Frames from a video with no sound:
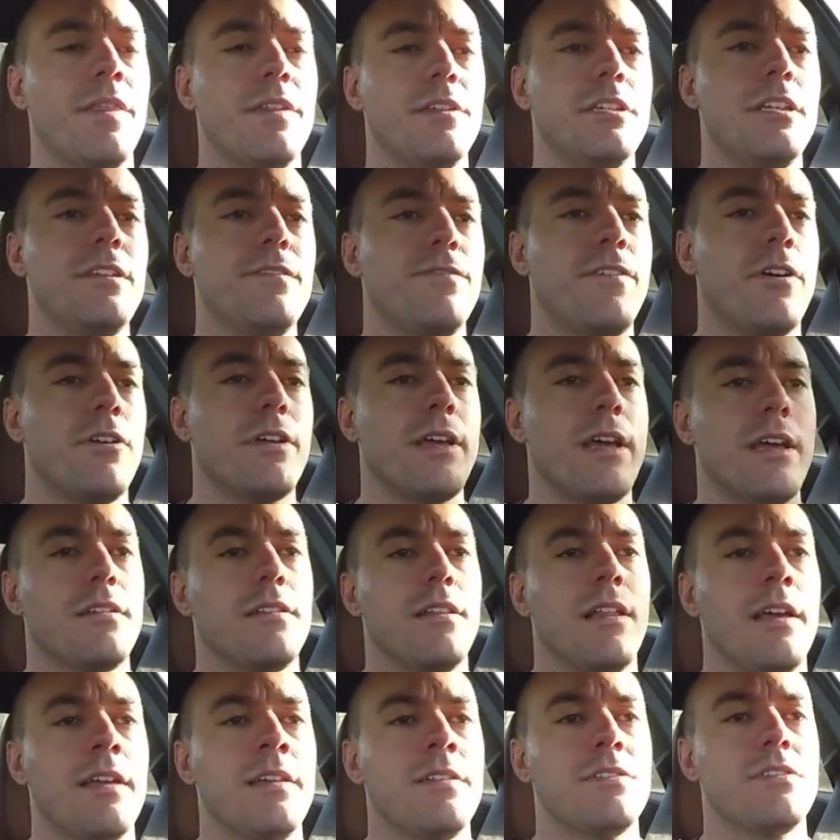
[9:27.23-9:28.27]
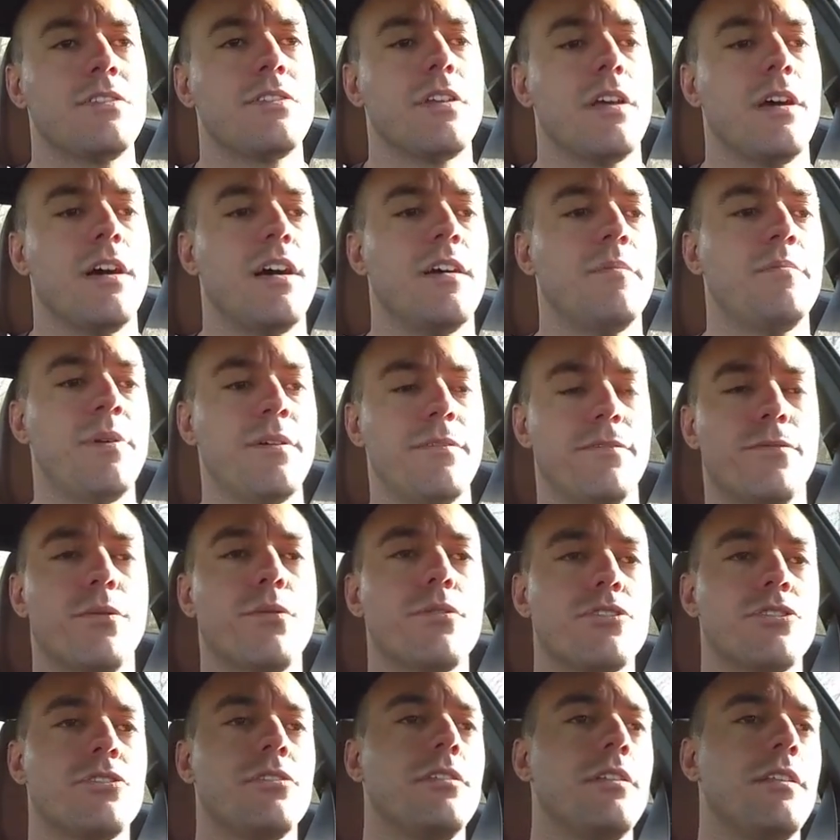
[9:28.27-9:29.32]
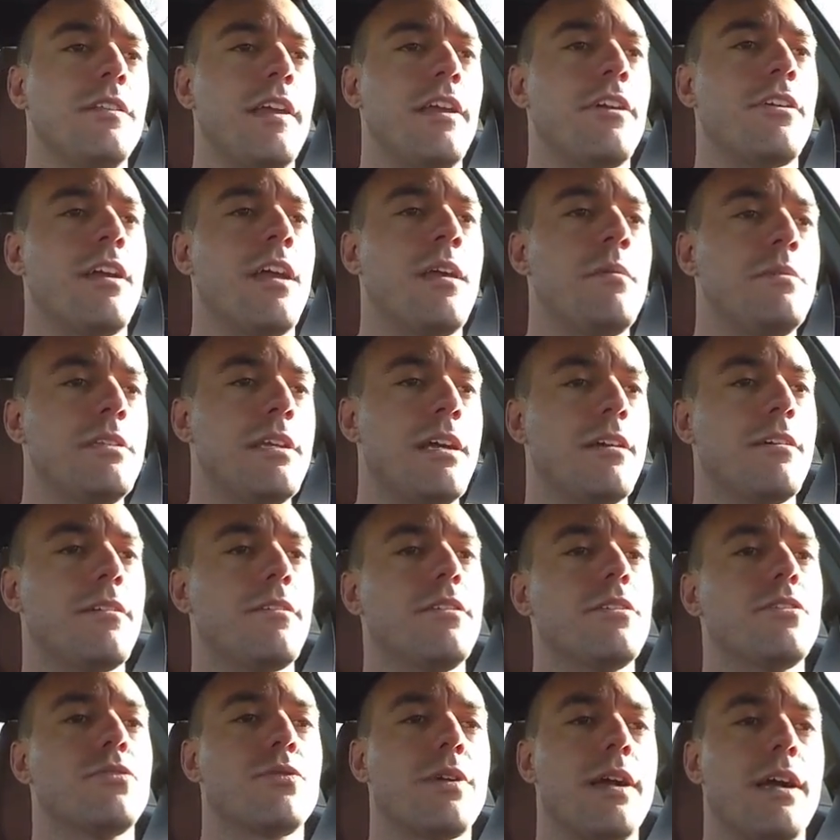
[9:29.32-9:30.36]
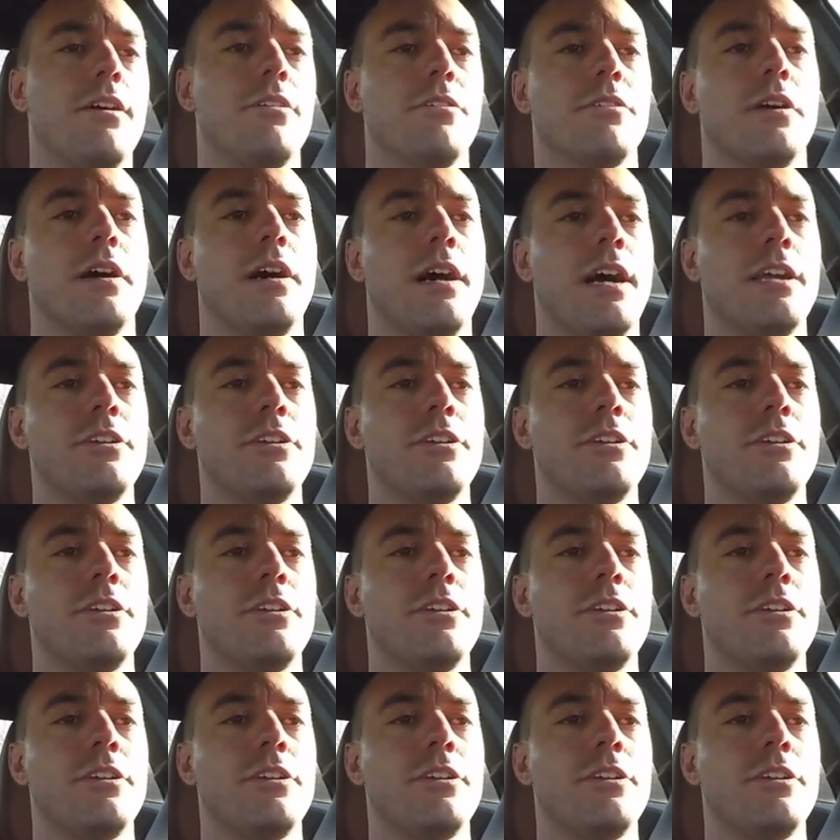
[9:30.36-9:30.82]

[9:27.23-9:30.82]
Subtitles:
default headlights, but fortunately they are aimed down to the ground.